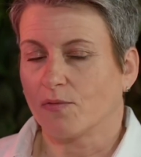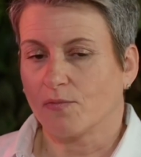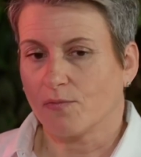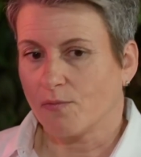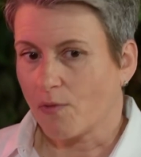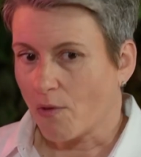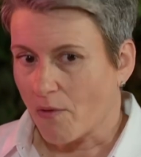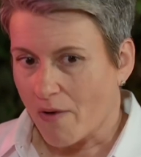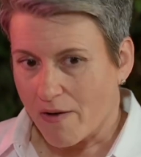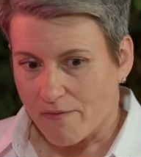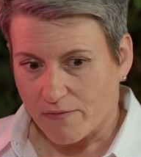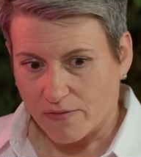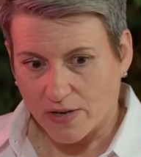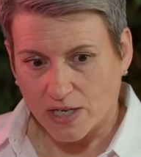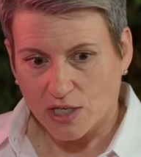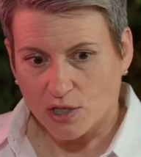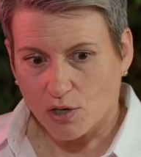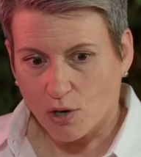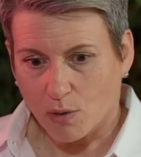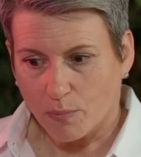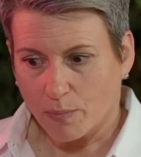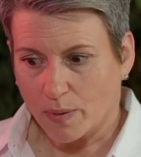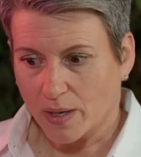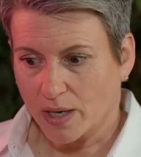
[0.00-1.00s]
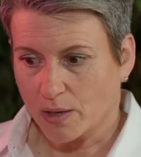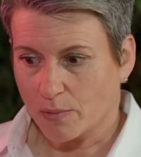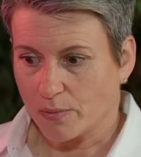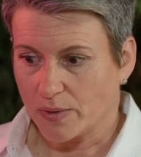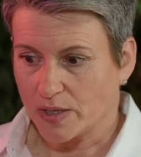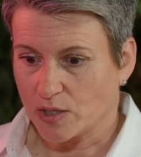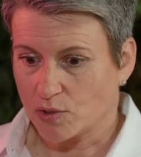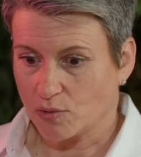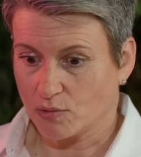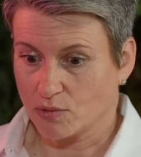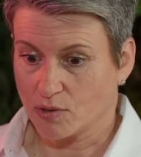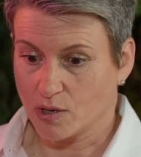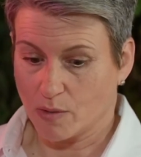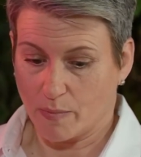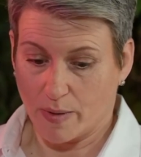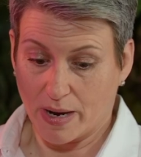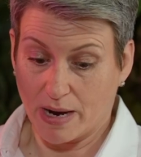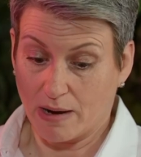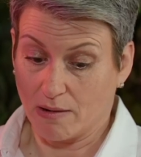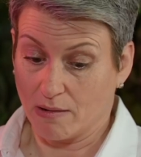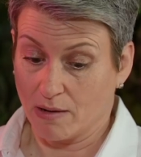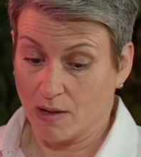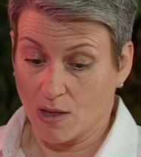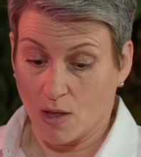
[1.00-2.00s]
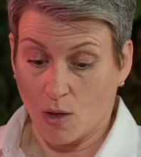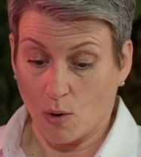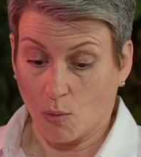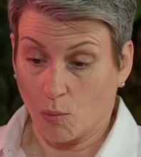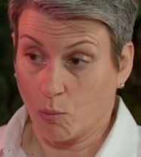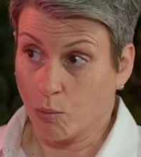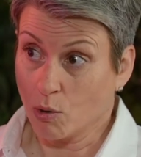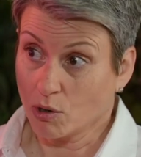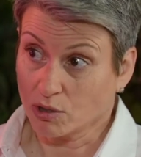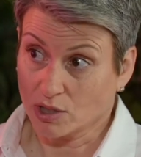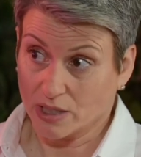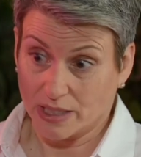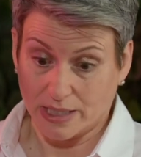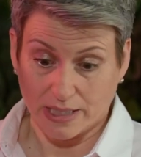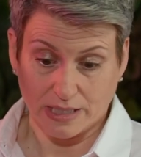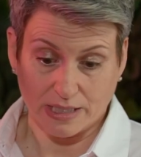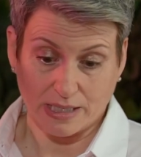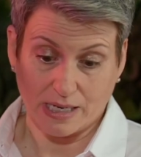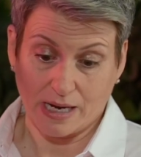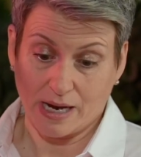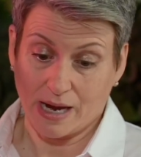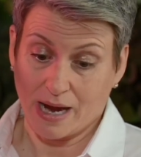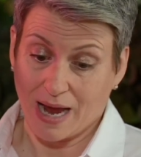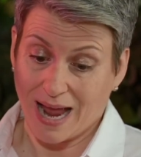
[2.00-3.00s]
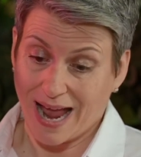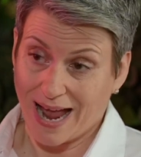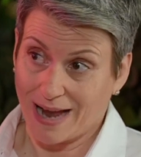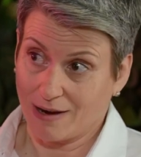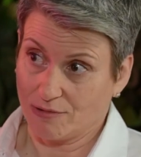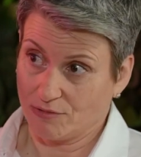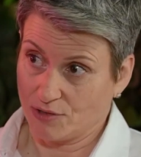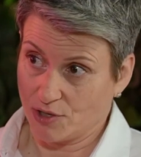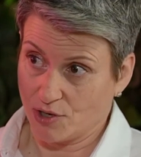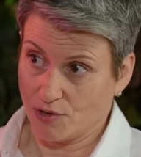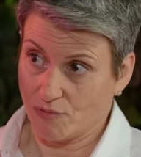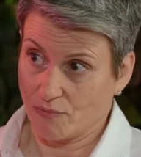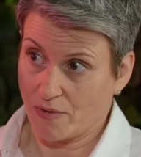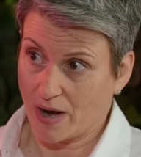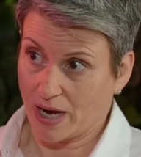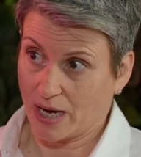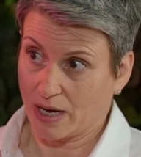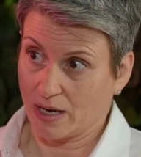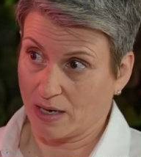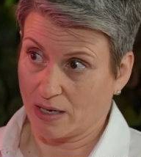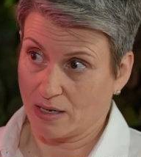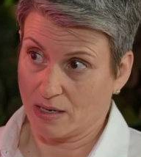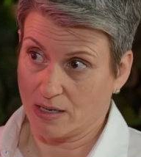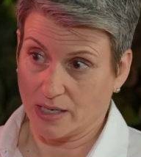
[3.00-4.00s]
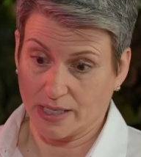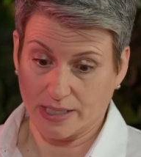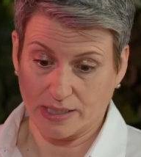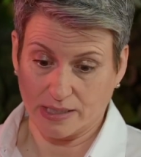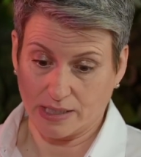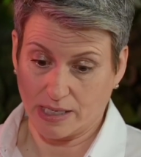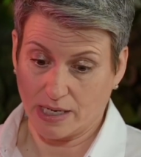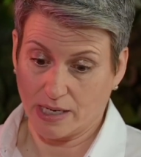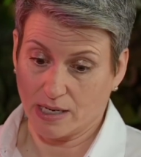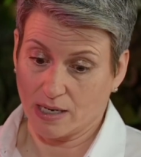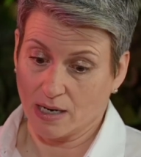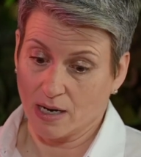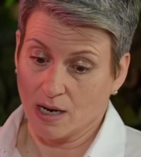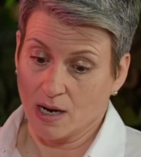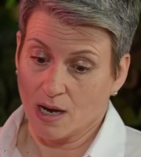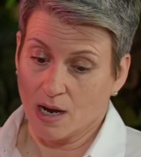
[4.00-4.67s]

For every topic, we talk about what is it, how do you recognise it,